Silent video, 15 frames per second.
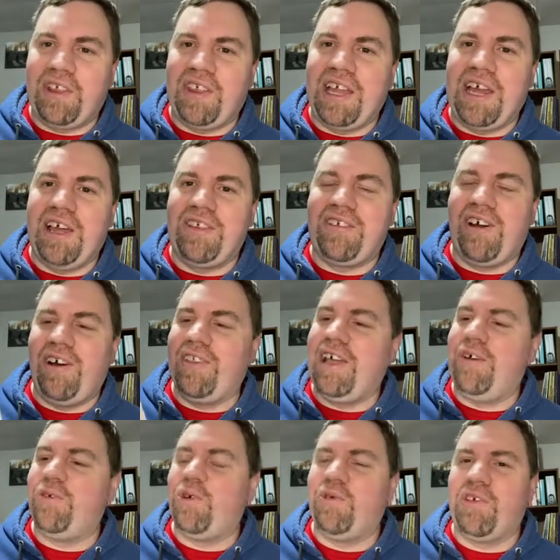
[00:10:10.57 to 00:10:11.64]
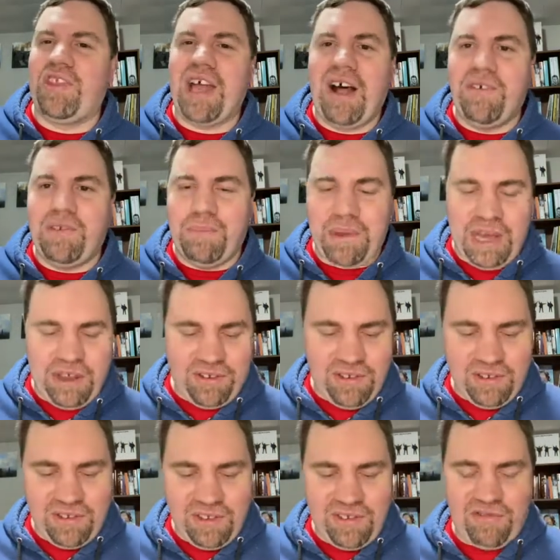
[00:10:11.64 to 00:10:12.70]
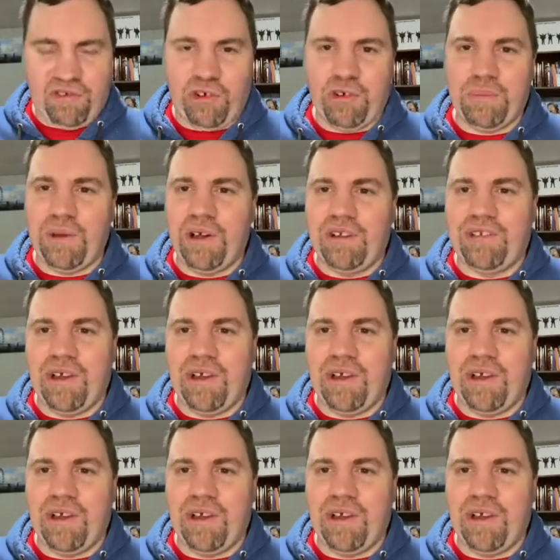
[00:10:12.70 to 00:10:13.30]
I think I saw that it was over 1,000 pages, this first book.